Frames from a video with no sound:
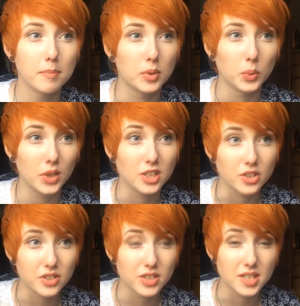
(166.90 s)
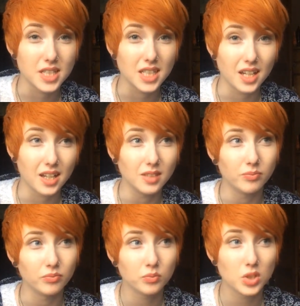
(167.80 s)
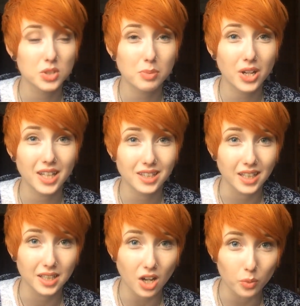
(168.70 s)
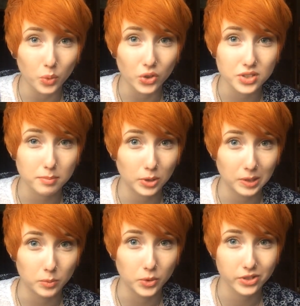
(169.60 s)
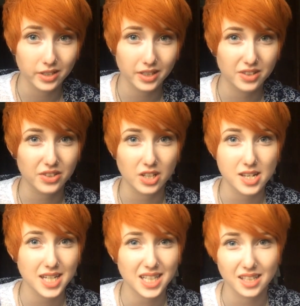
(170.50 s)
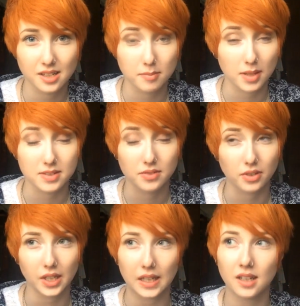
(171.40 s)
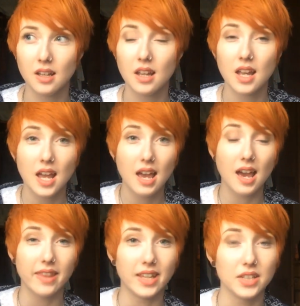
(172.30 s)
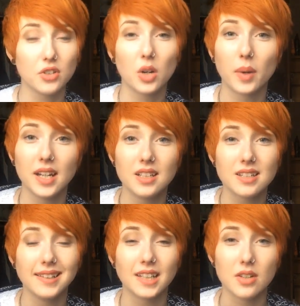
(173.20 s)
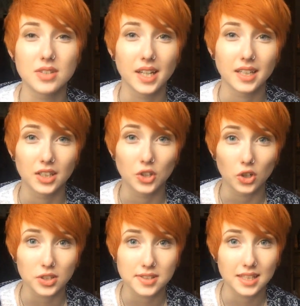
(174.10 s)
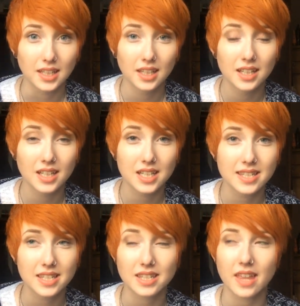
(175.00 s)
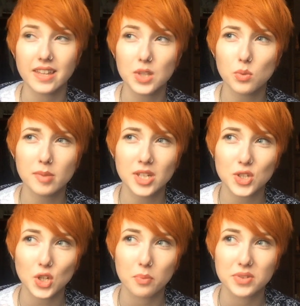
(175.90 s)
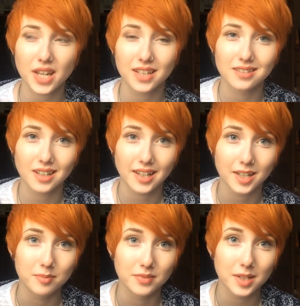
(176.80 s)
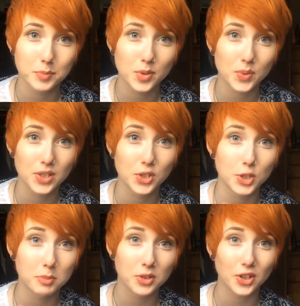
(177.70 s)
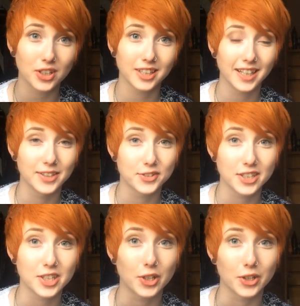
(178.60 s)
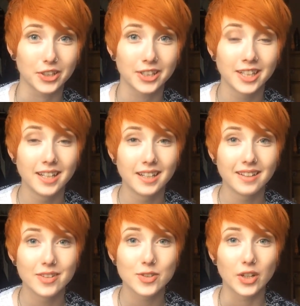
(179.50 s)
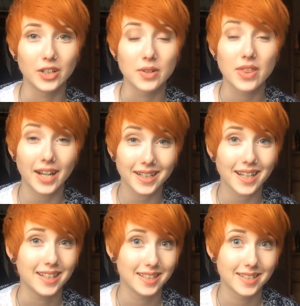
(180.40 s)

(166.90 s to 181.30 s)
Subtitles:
But we just did it, we just put it in like hot water, boiling water, and stirred it and it melted fine. And then you've got to wait until it goes like a yoghurty consist. I think the woman in the shop said in between normal yoghurt and Greek yoghurt. So that kind of